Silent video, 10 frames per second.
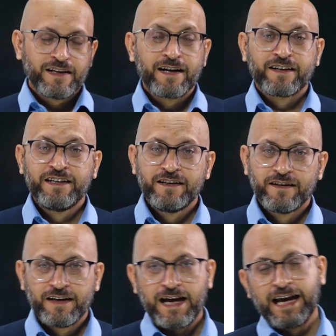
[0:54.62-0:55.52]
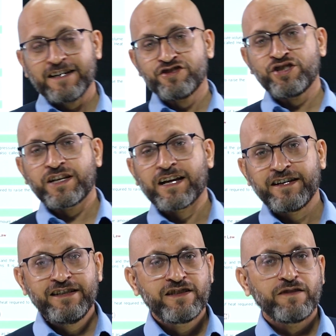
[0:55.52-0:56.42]
that energy
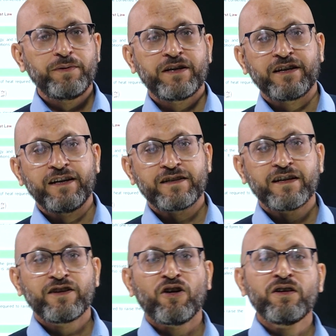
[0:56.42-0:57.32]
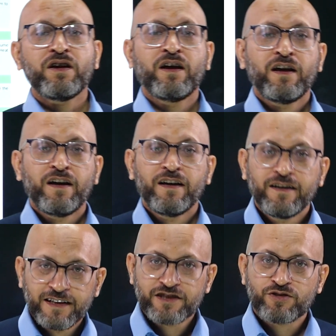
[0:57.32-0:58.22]
can neither be created nor
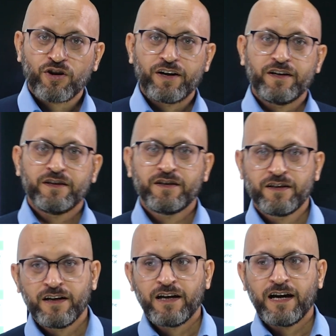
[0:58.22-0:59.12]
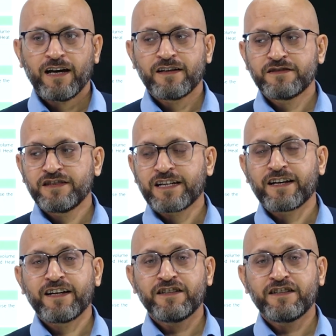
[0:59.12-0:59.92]
destroyed. Energy can